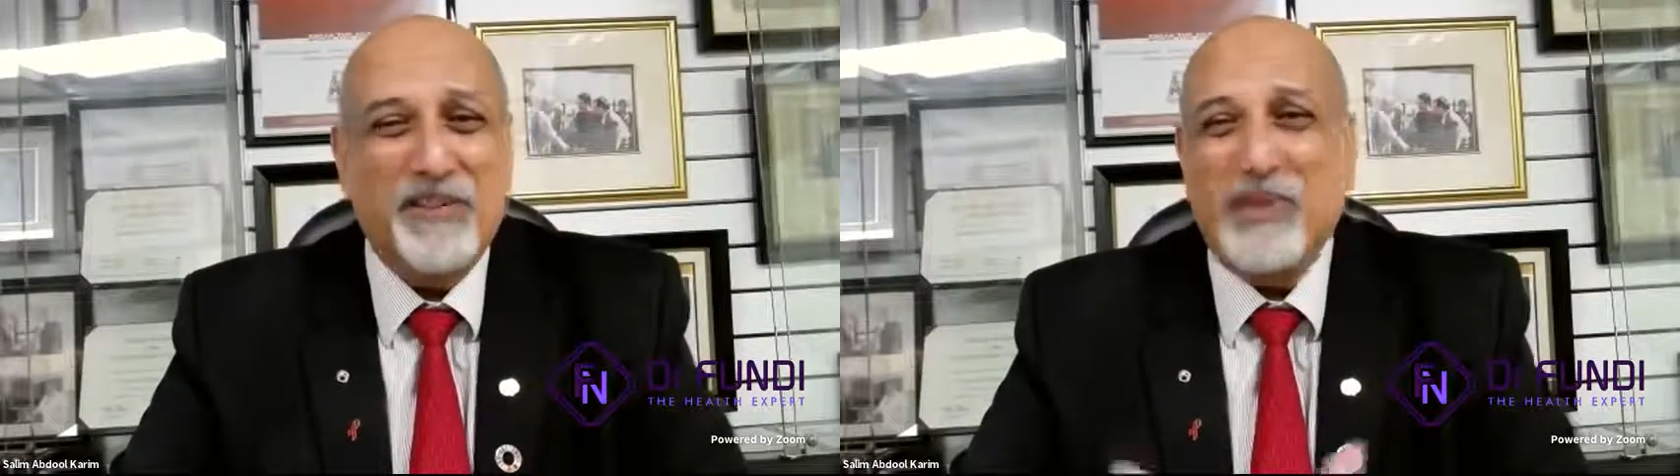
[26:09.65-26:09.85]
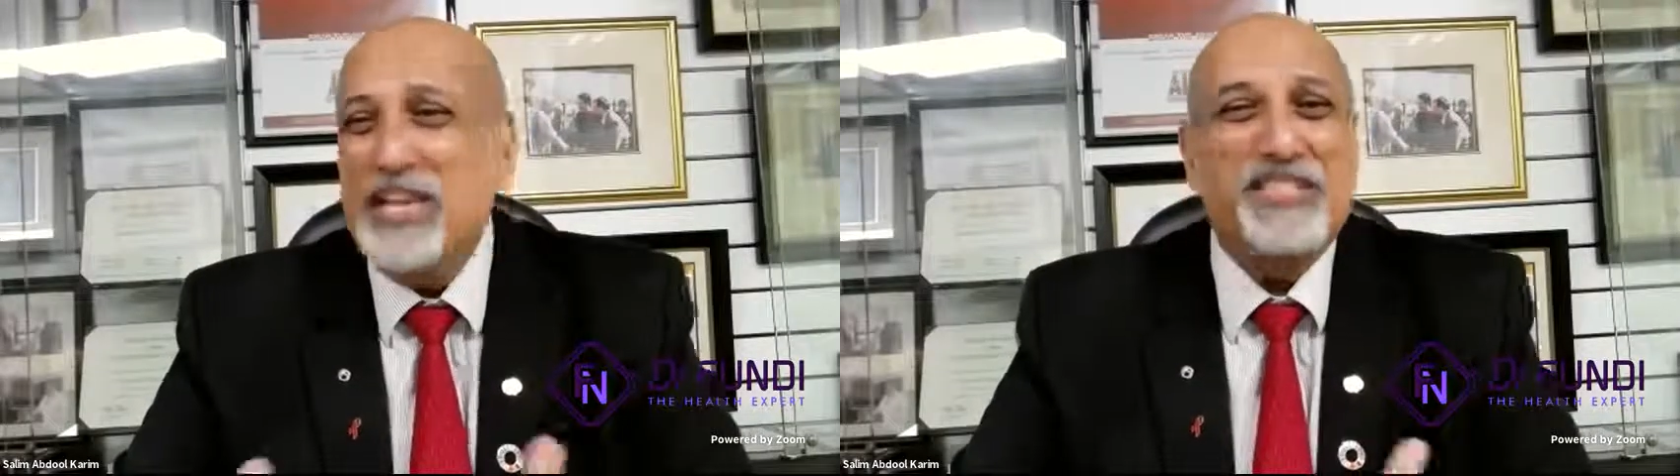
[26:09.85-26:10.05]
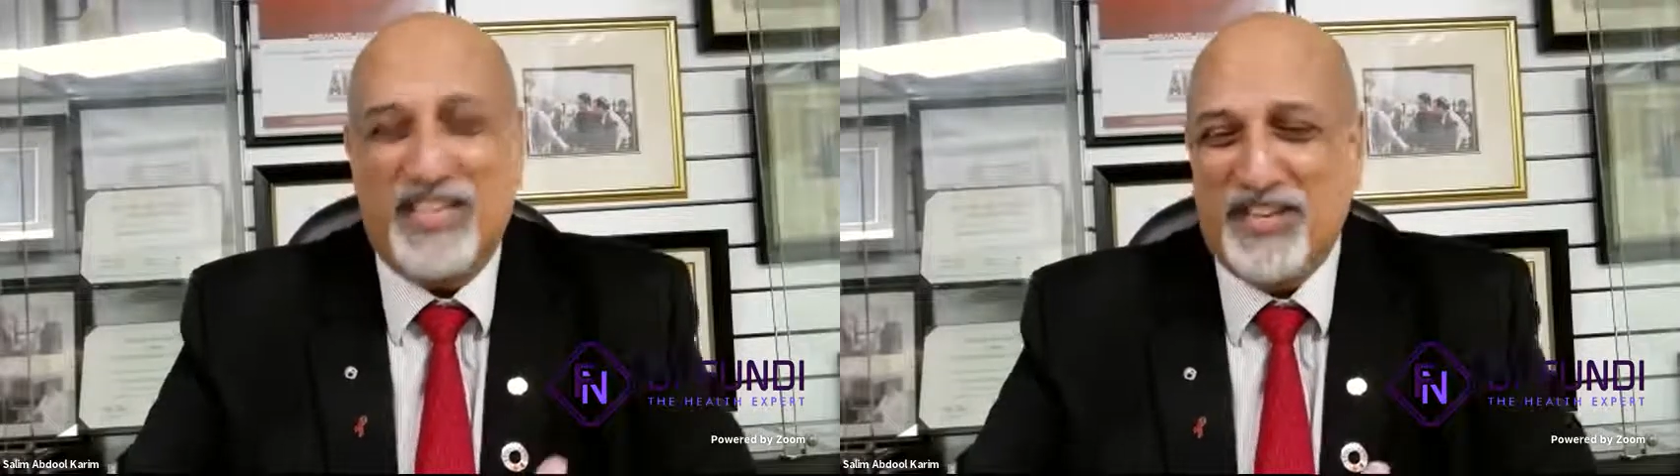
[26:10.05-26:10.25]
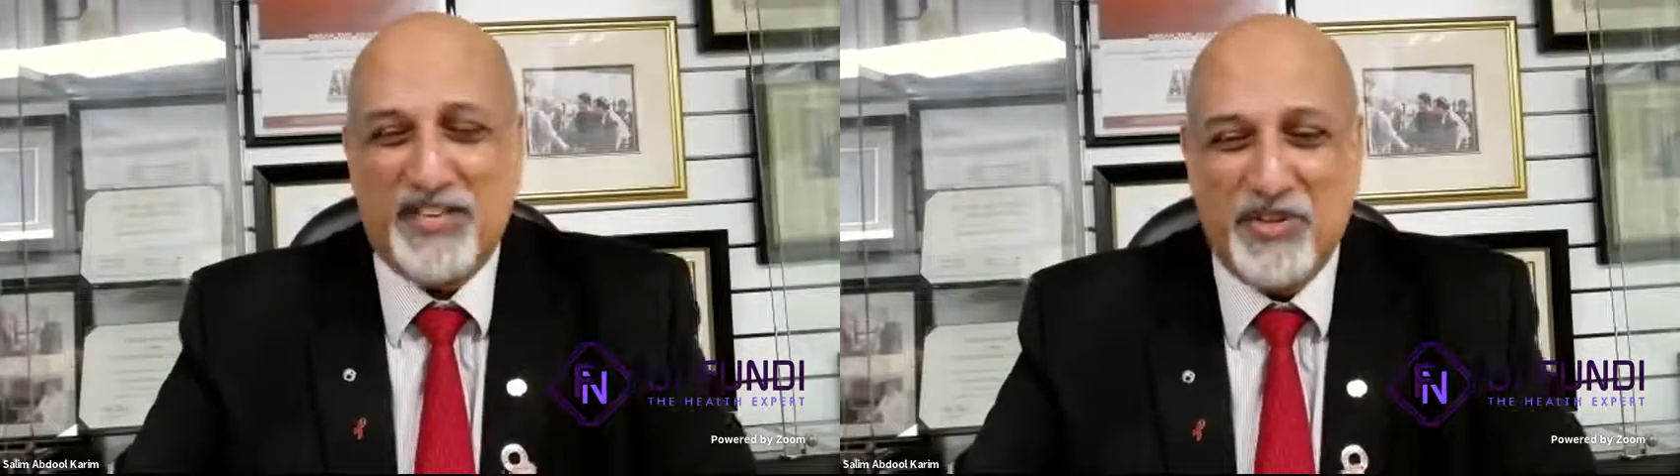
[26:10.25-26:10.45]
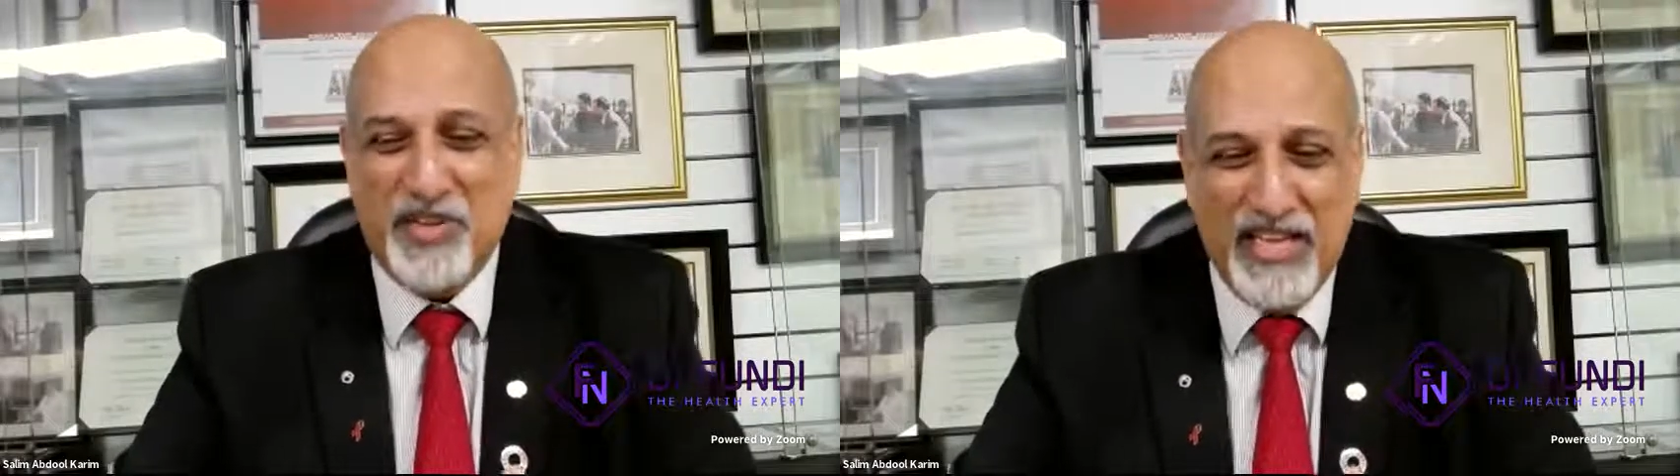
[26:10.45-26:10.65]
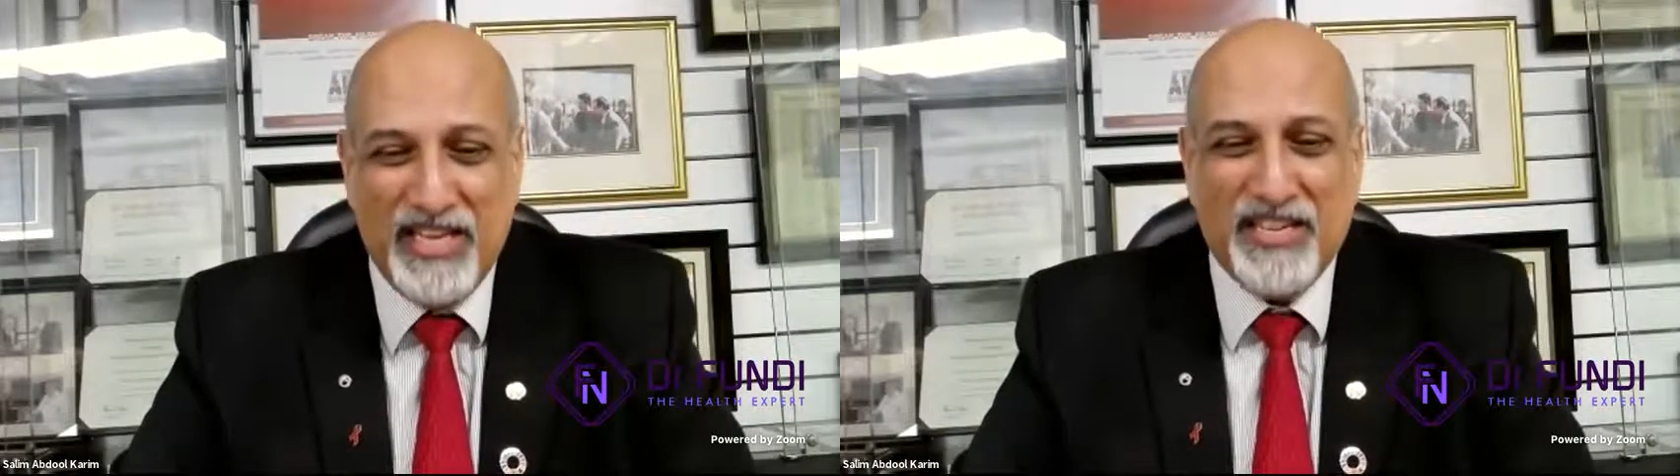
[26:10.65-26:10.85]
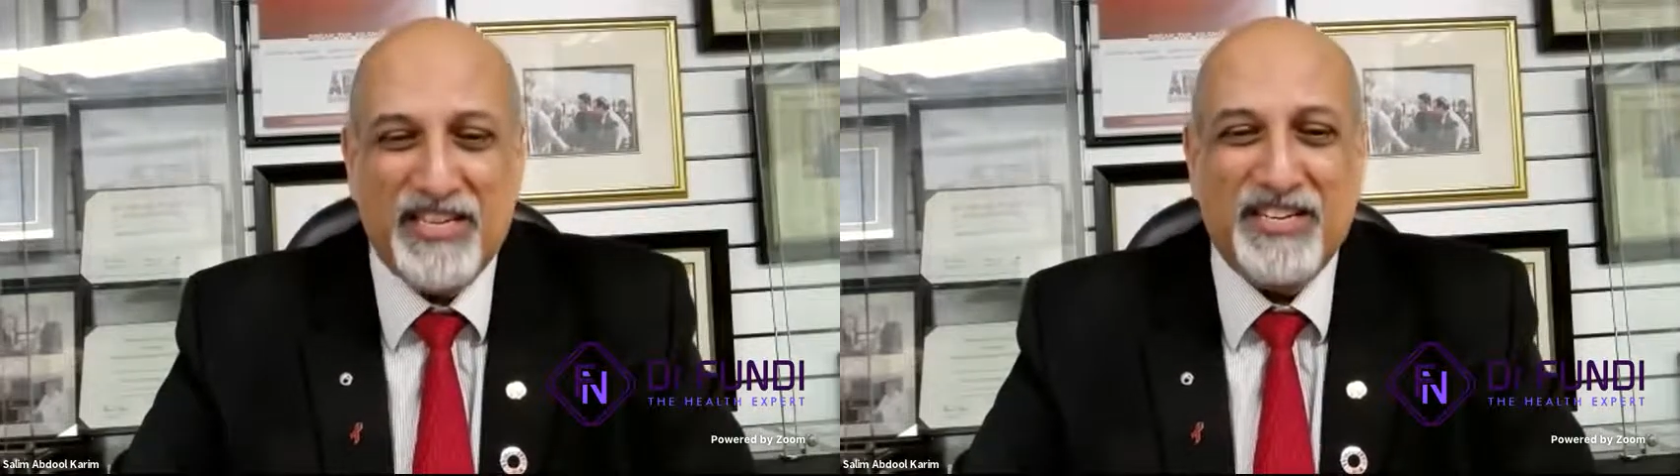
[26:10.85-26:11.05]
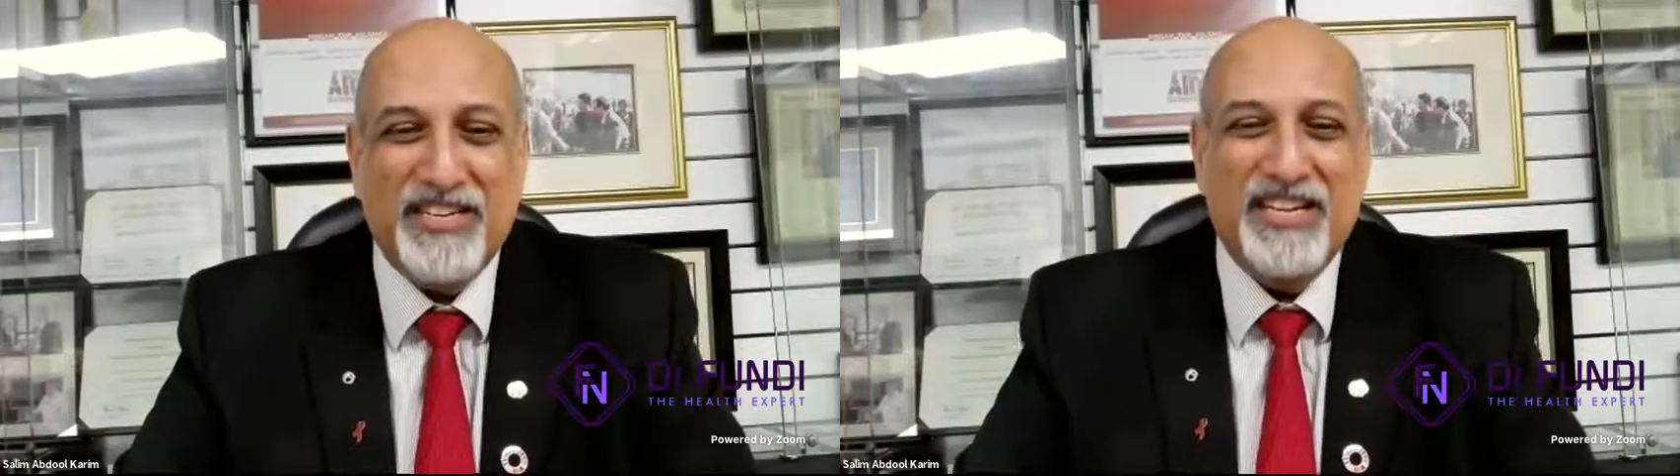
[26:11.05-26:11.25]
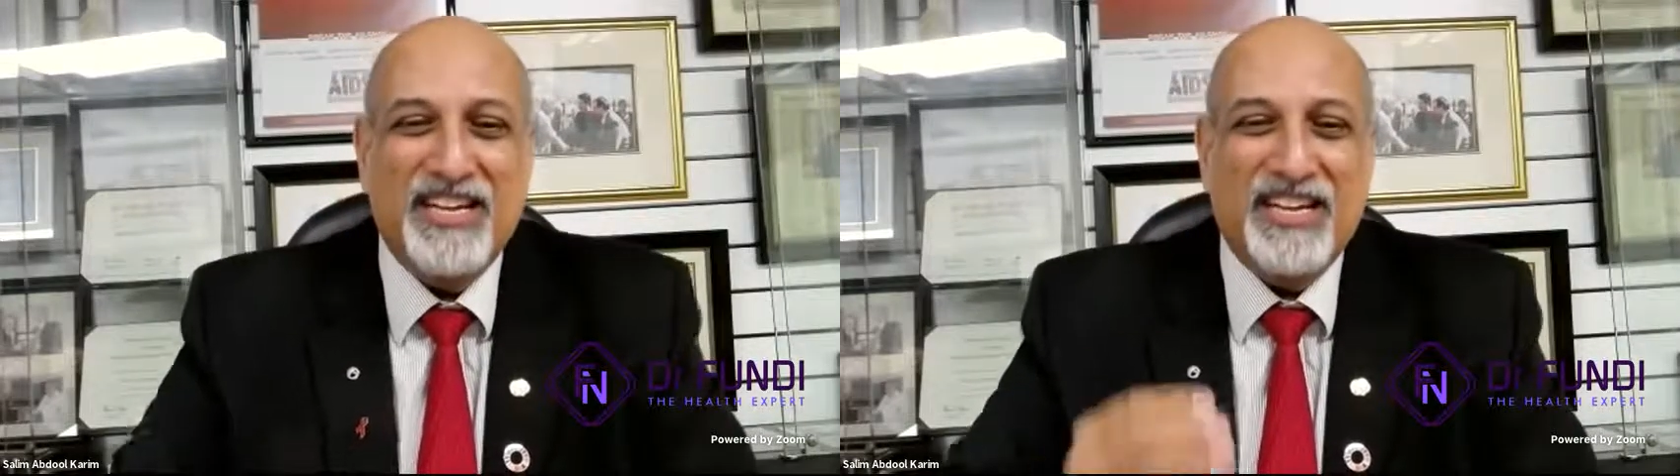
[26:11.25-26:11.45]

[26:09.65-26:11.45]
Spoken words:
amazing to hear